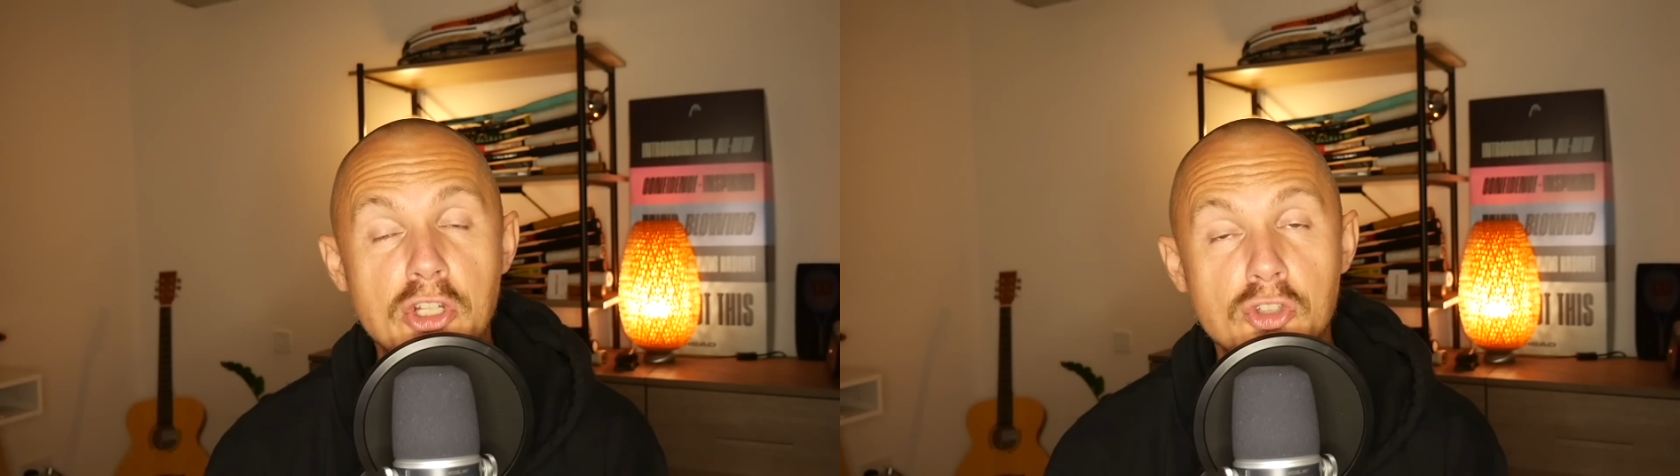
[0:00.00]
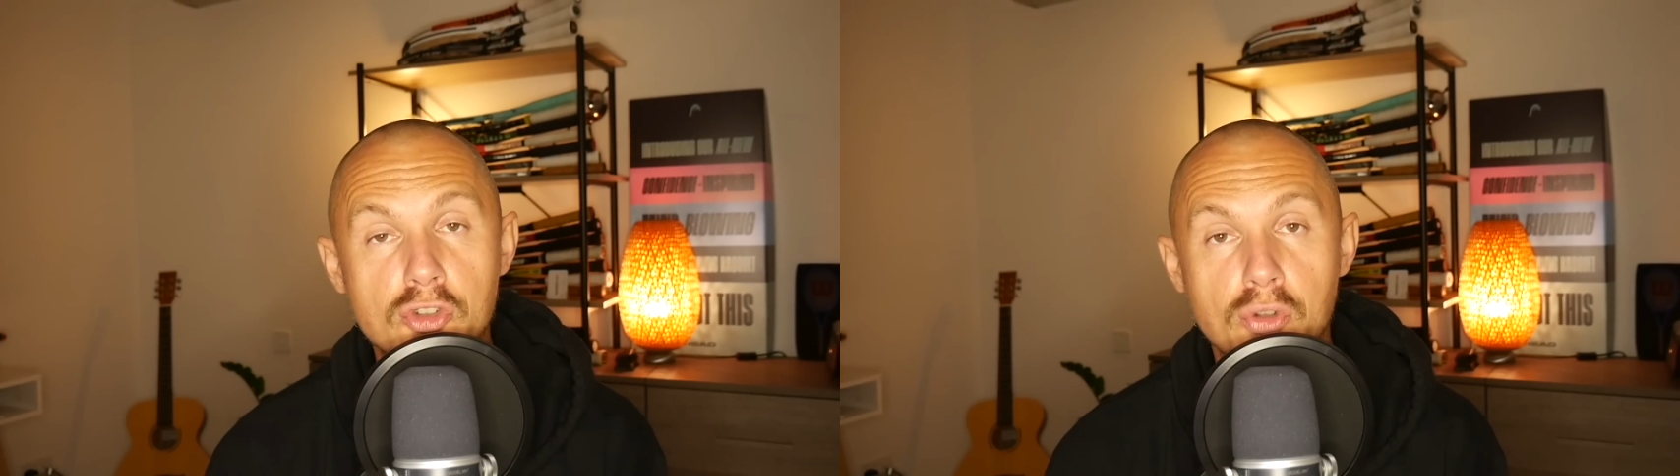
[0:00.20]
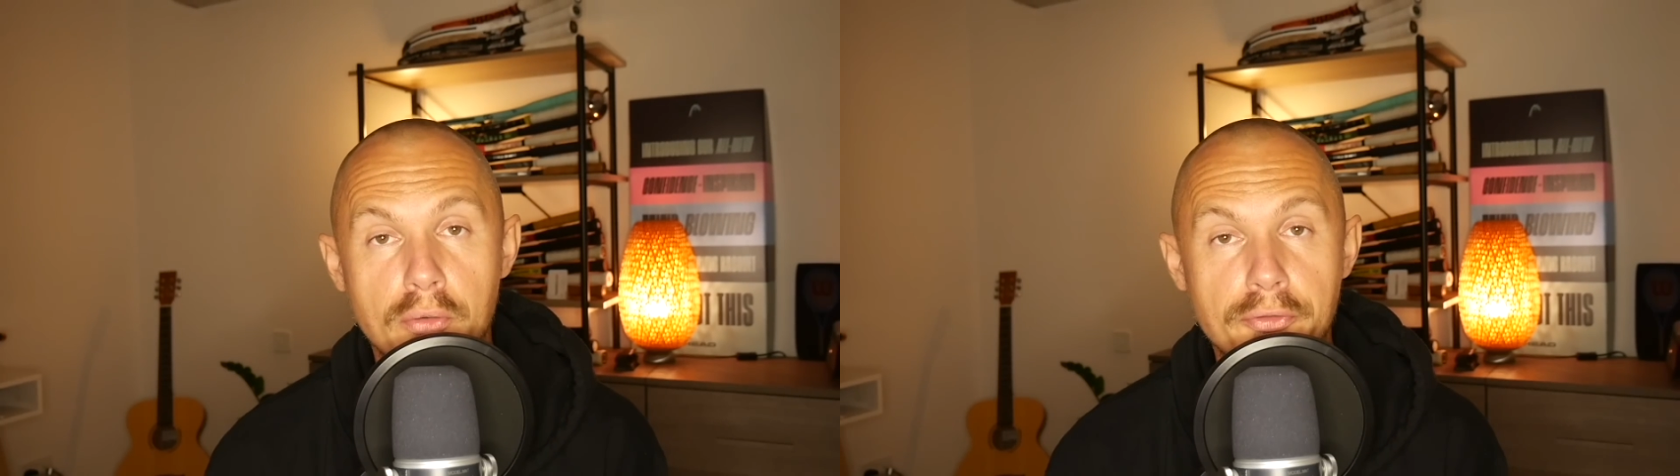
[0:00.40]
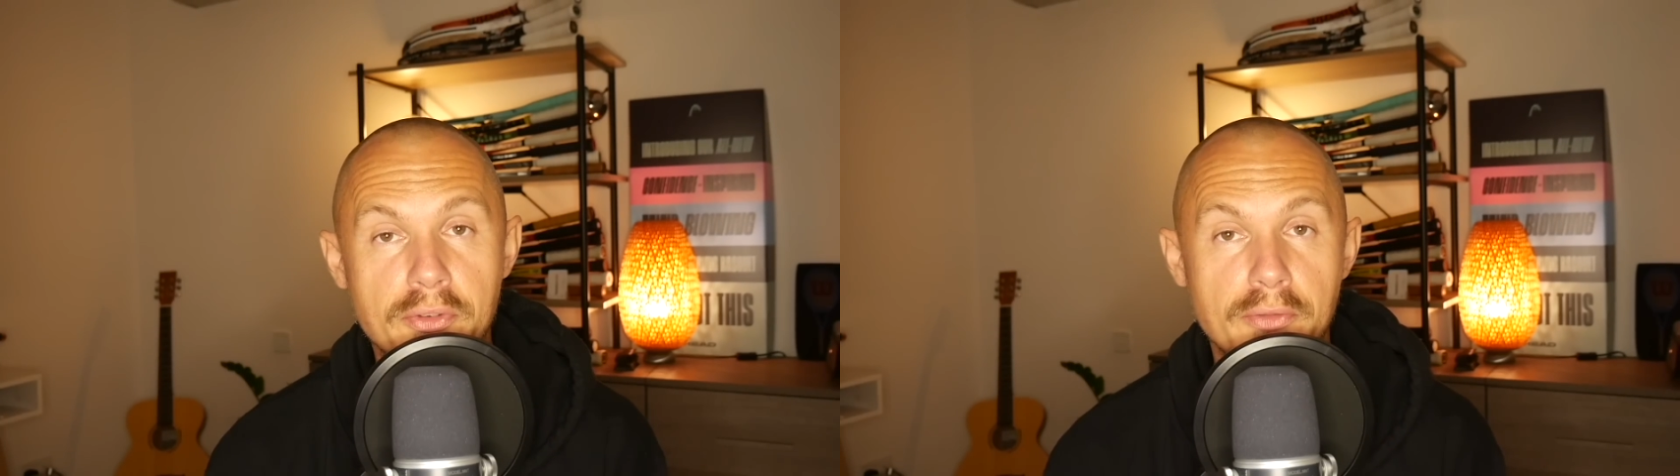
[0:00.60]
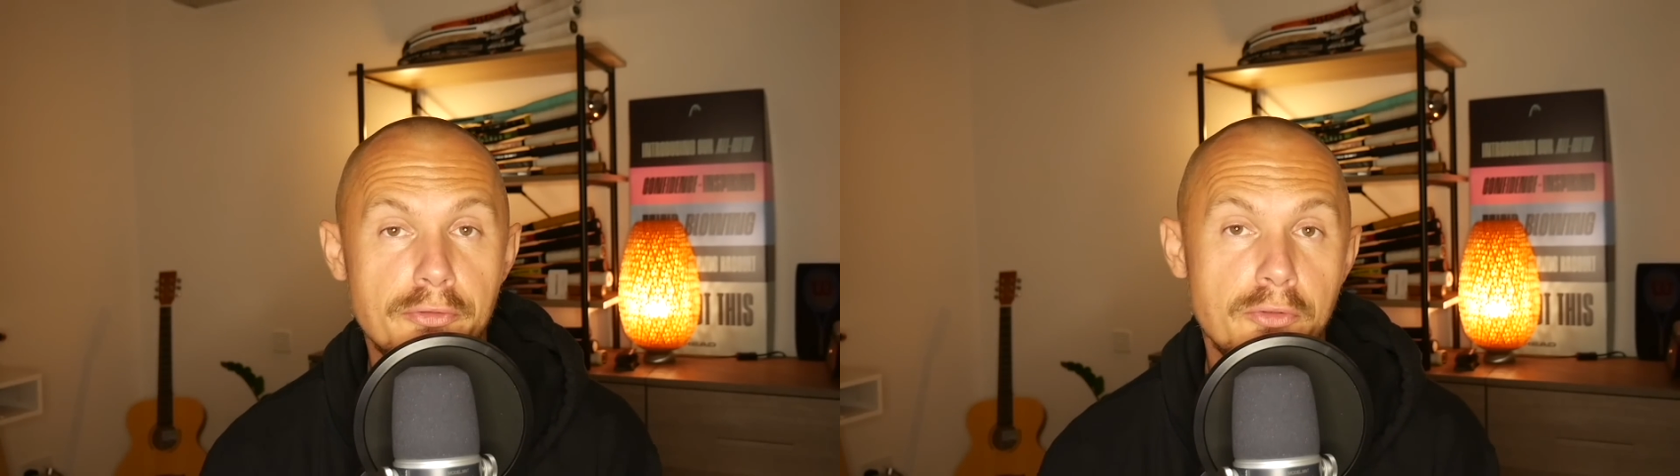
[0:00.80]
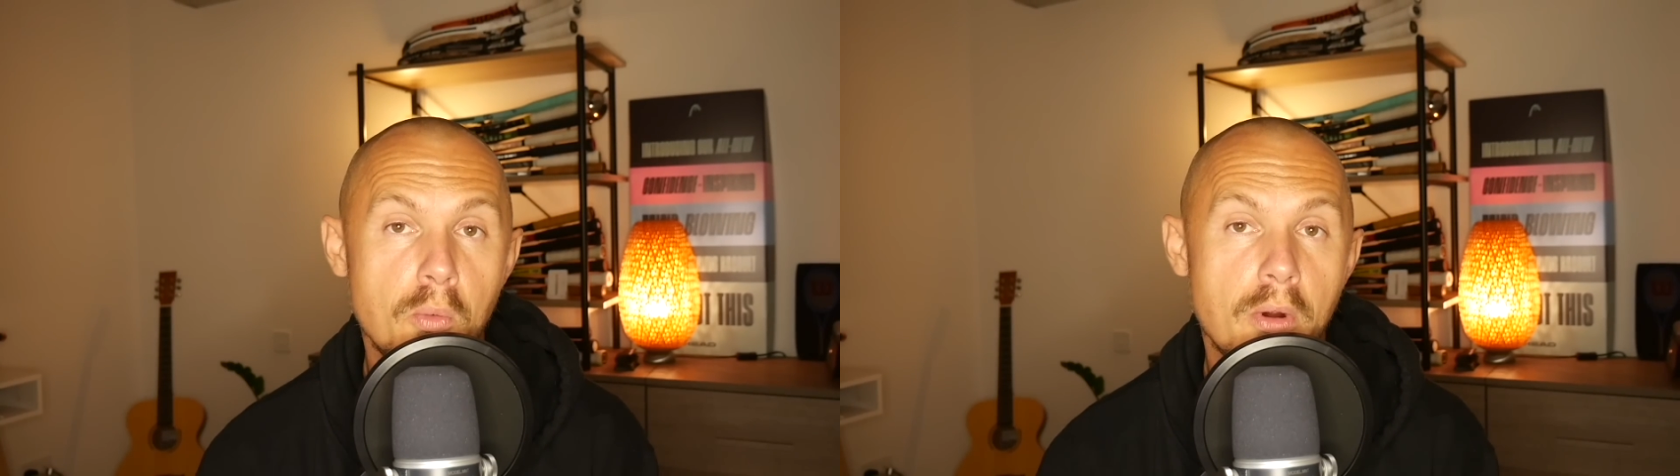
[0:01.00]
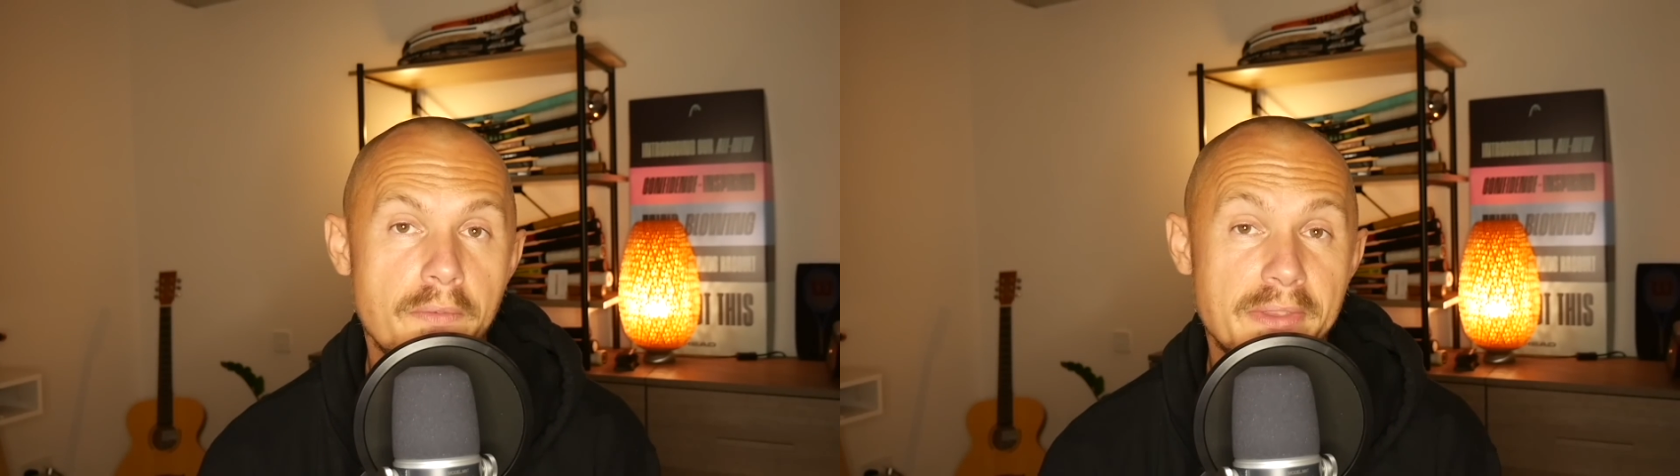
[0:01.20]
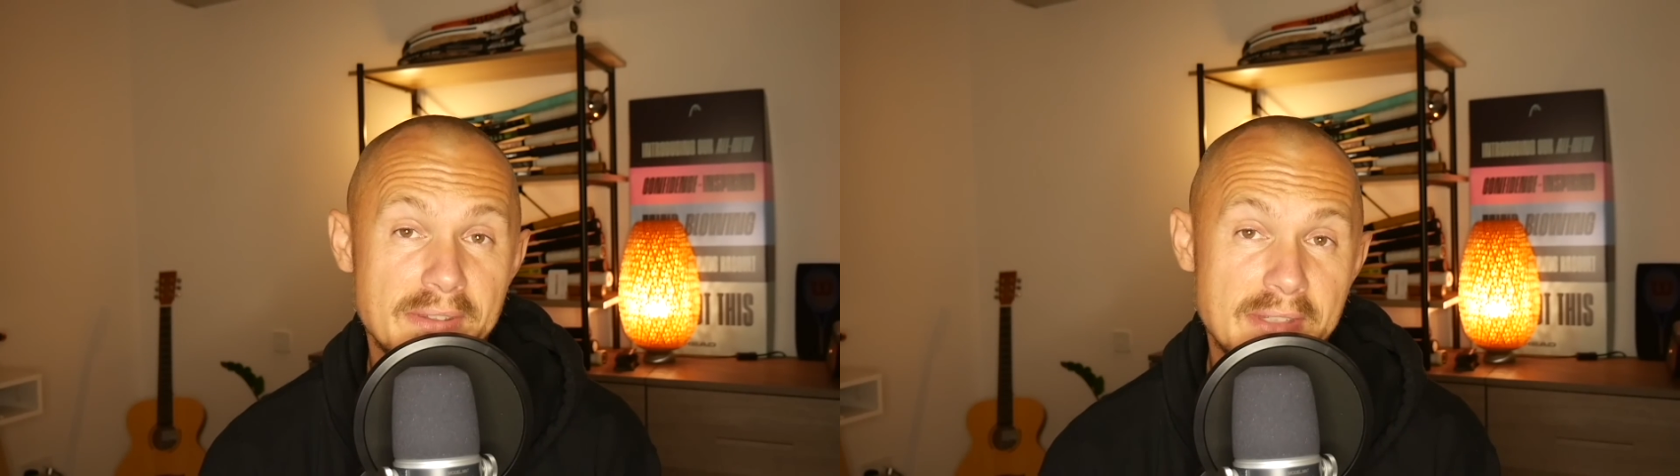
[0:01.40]
soft
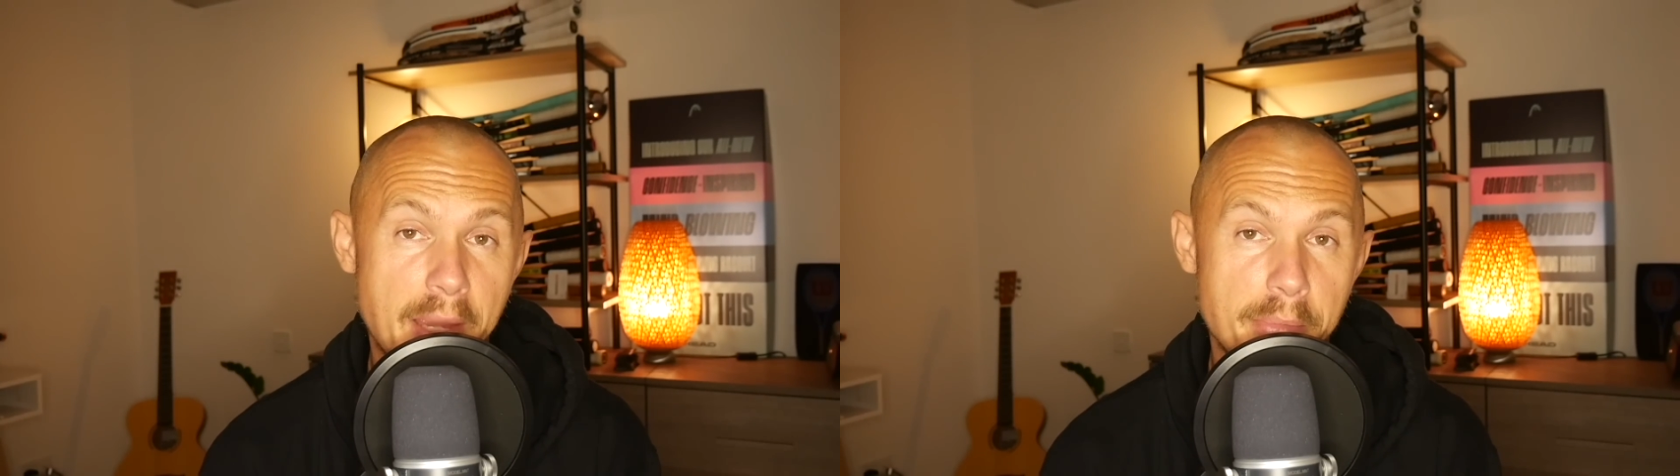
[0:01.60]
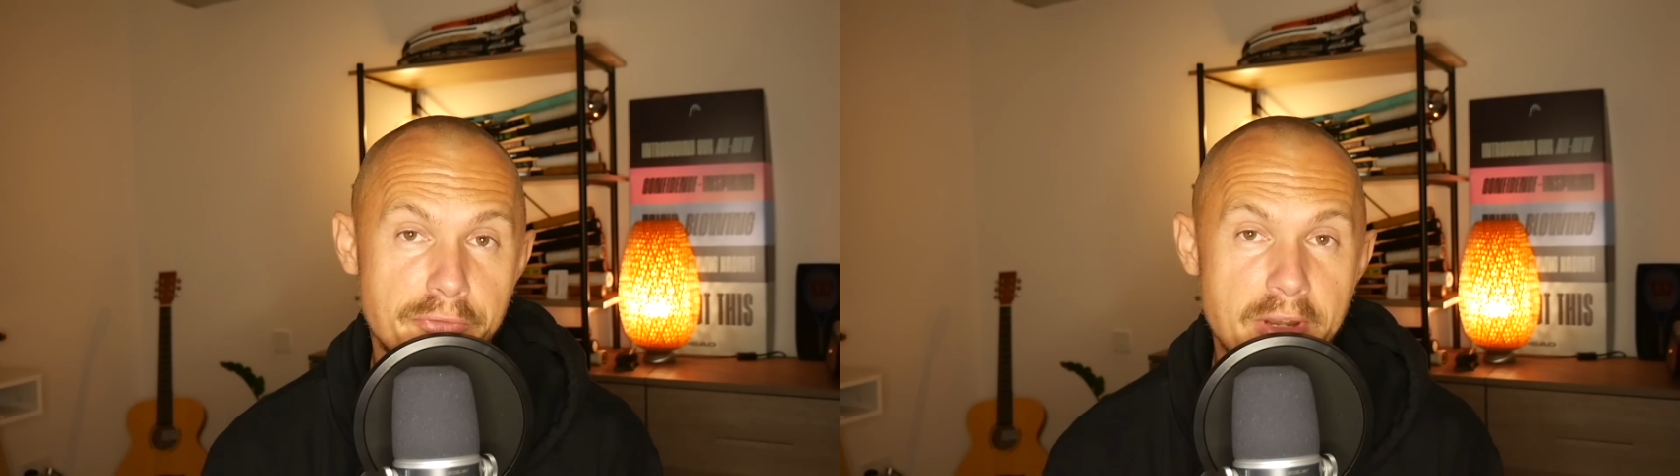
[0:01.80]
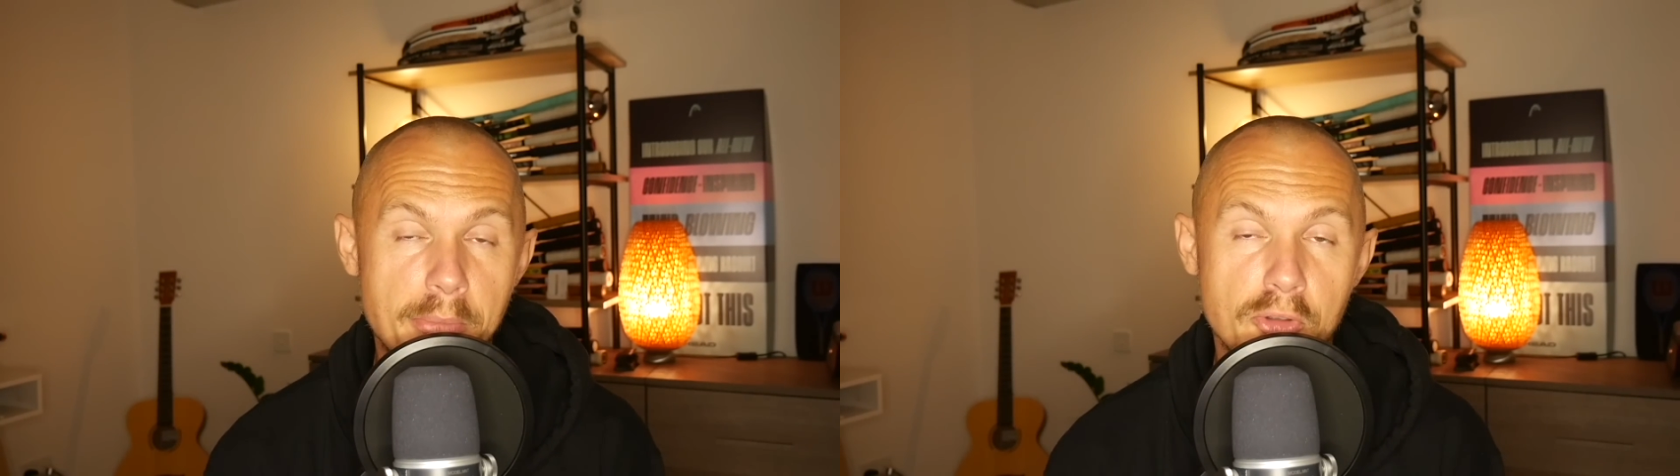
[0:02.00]
for this type of frame.